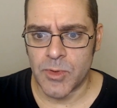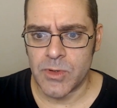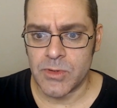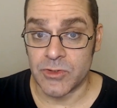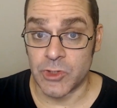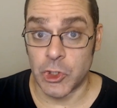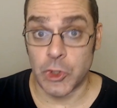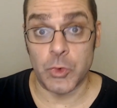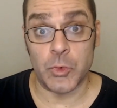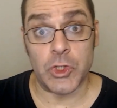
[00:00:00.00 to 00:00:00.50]

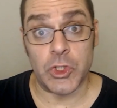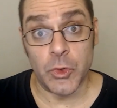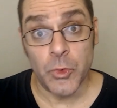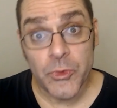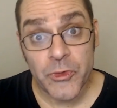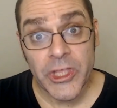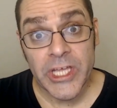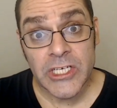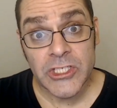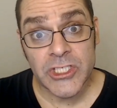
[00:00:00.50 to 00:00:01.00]
Do you
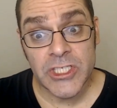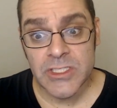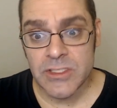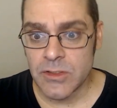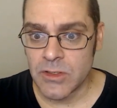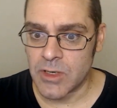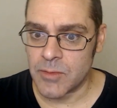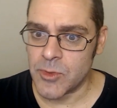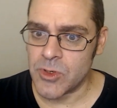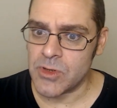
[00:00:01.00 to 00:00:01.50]
think she's
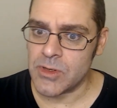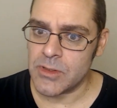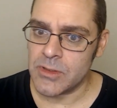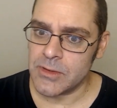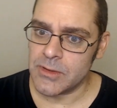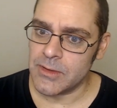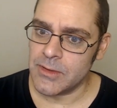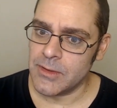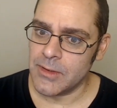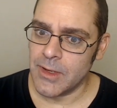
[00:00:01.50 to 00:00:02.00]
normal?
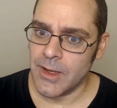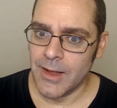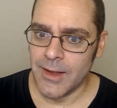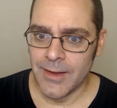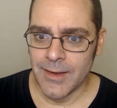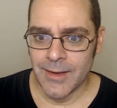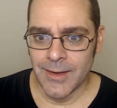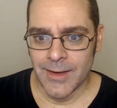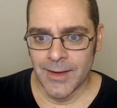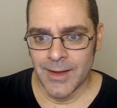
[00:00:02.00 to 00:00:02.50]

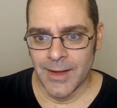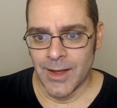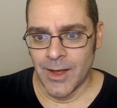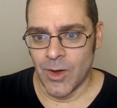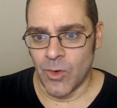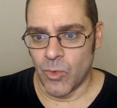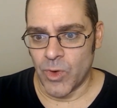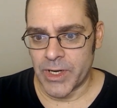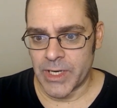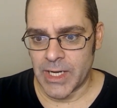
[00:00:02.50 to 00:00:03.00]

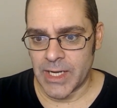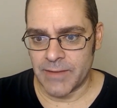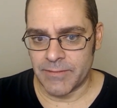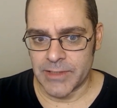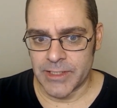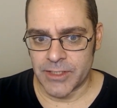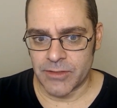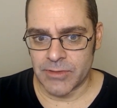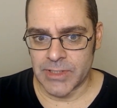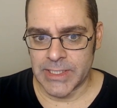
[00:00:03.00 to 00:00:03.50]
When I have
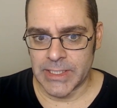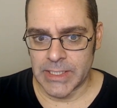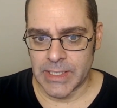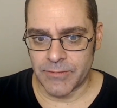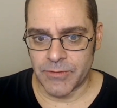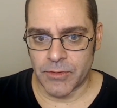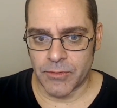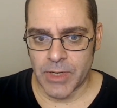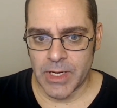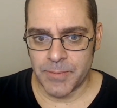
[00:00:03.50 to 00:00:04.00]
literally
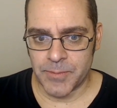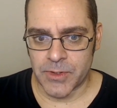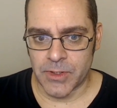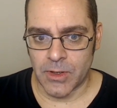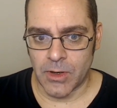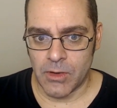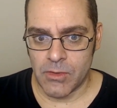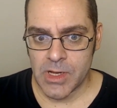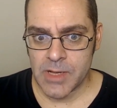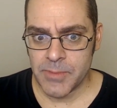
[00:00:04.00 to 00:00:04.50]
never raped her.
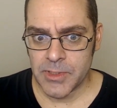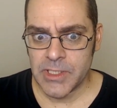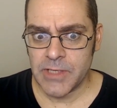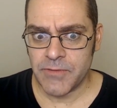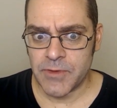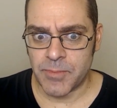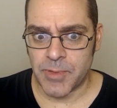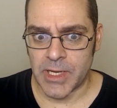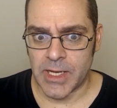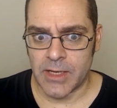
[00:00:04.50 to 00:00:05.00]
Oh, I believe you,
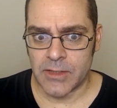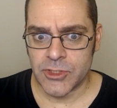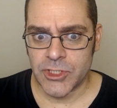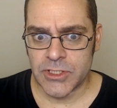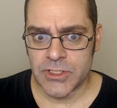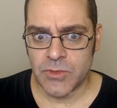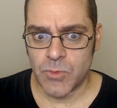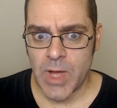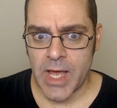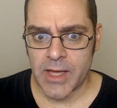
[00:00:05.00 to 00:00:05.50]
pal. She's
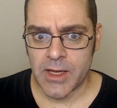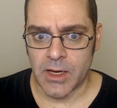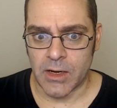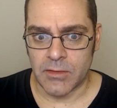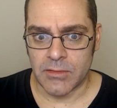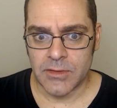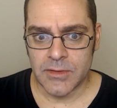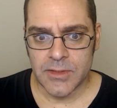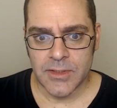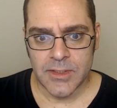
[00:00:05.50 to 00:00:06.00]
a wacko.
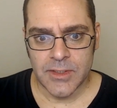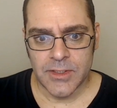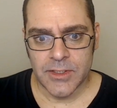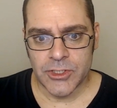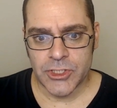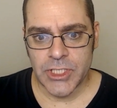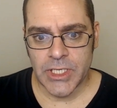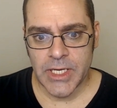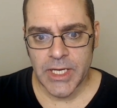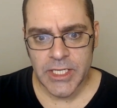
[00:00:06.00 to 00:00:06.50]

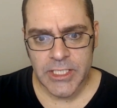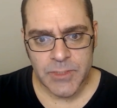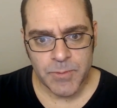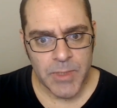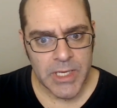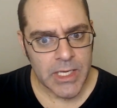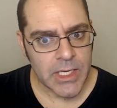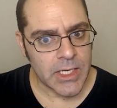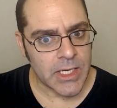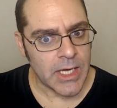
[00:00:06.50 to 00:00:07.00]
She hits
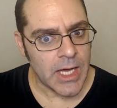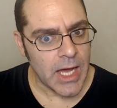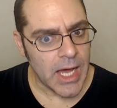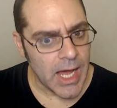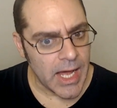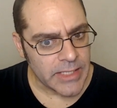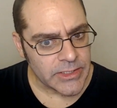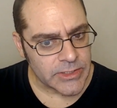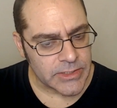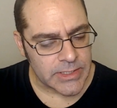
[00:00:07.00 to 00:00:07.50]
me
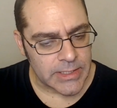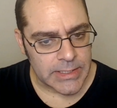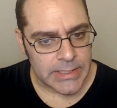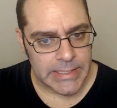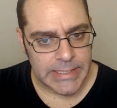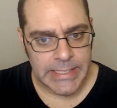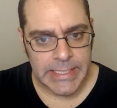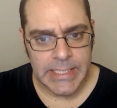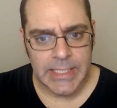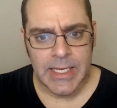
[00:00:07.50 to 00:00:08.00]

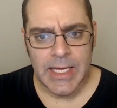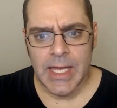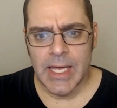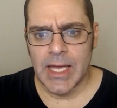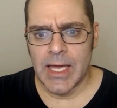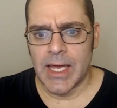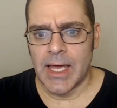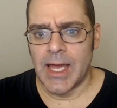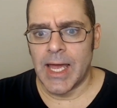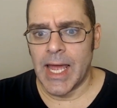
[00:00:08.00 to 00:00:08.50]
constantly.
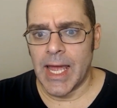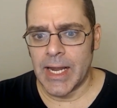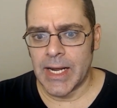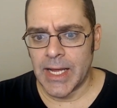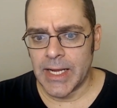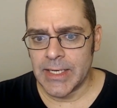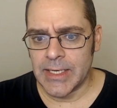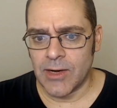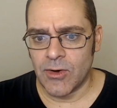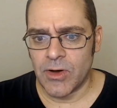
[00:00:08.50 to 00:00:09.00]
And
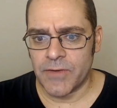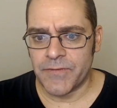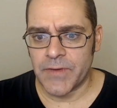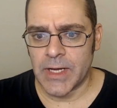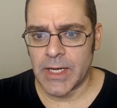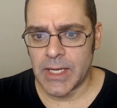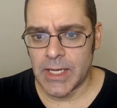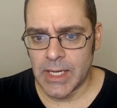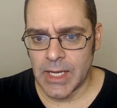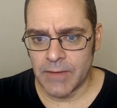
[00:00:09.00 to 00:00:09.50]
I know if
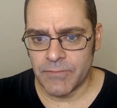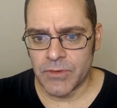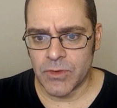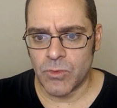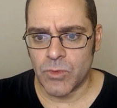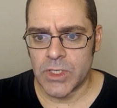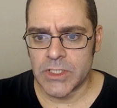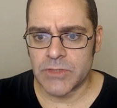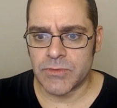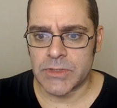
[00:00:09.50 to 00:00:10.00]
I ever
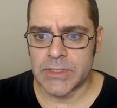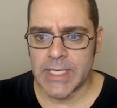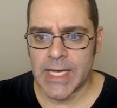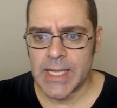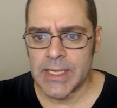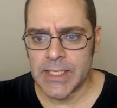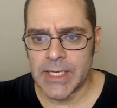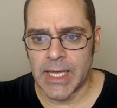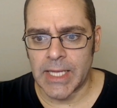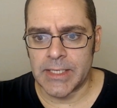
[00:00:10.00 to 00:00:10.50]
once
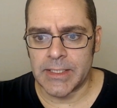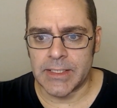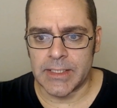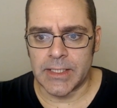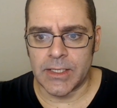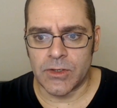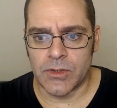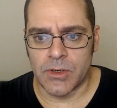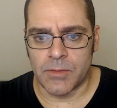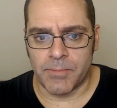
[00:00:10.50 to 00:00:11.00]
retaliated and
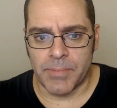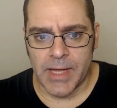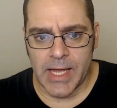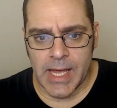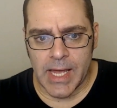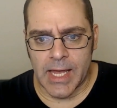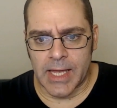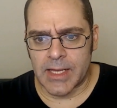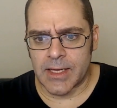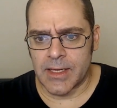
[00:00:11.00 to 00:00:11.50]
hit her
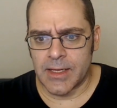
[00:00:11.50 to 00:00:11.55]
back,